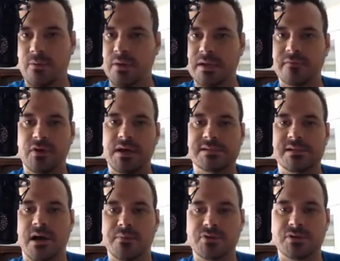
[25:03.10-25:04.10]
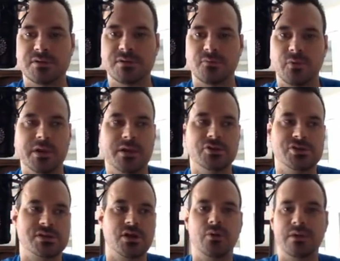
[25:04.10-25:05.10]
I want to give you guys the option where you can
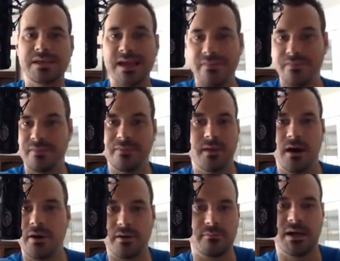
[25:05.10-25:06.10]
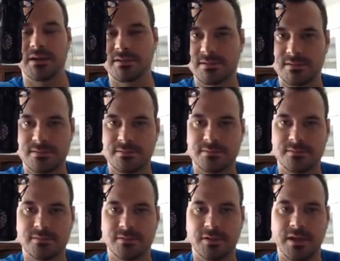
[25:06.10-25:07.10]
just go and get $100,
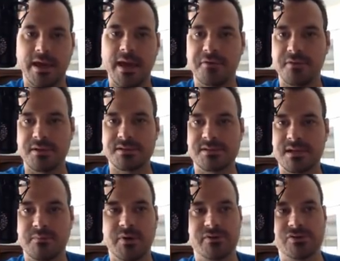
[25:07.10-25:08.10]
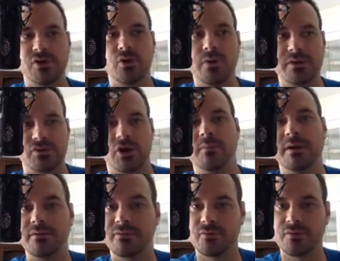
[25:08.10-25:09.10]
okay, out of this thing, but there's no withdrawal
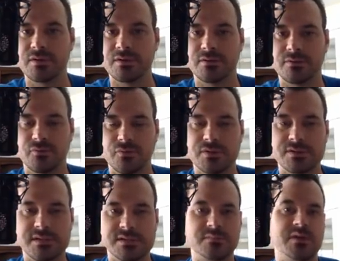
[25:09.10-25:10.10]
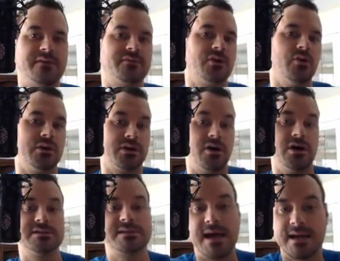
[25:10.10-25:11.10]
button through the system. You have to go and
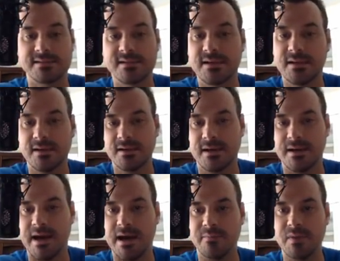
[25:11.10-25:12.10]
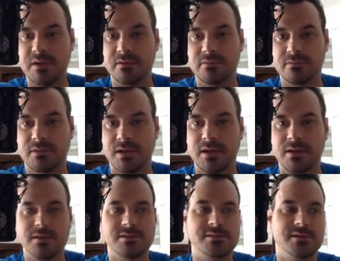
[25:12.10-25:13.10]
contact an admin, okay?
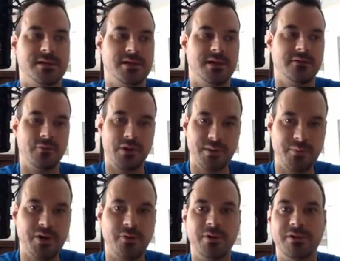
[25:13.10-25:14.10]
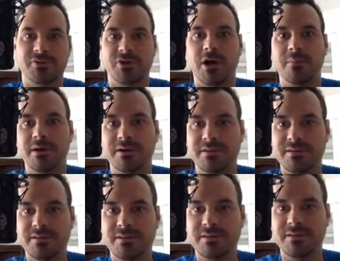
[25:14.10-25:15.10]
Because if we were to put a withdrawal button in
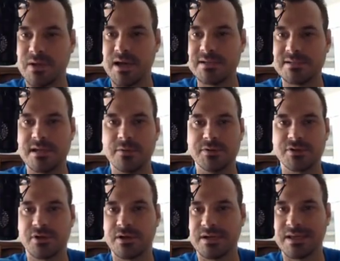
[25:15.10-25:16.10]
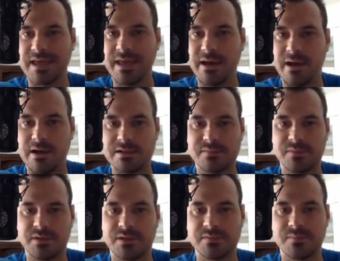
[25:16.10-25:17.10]
the system, guys, it would turn into chaos
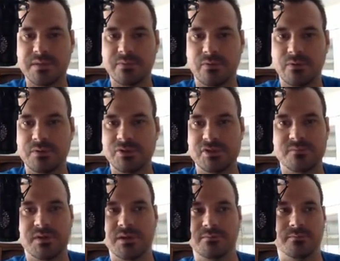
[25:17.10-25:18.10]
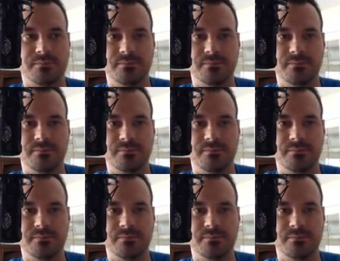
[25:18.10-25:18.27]
because people would just be,